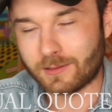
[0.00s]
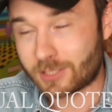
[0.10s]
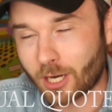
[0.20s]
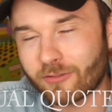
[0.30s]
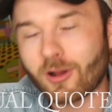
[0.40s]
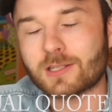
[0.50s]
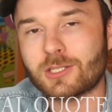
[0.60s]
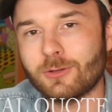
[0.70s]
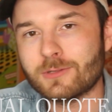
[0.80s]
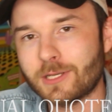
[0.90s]
Star Fox
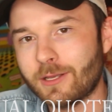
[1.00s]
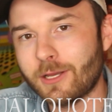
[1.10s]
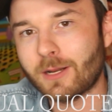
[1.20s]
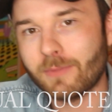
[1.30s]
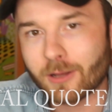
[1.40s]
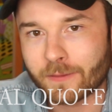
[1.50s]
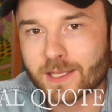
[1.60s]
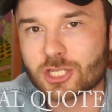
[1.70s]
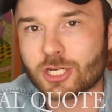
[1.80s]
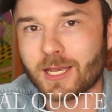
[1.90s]
2's gonna be on
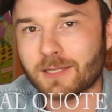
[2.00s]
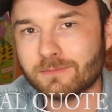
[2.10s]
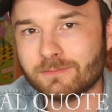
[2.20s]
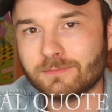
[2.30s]
this shit.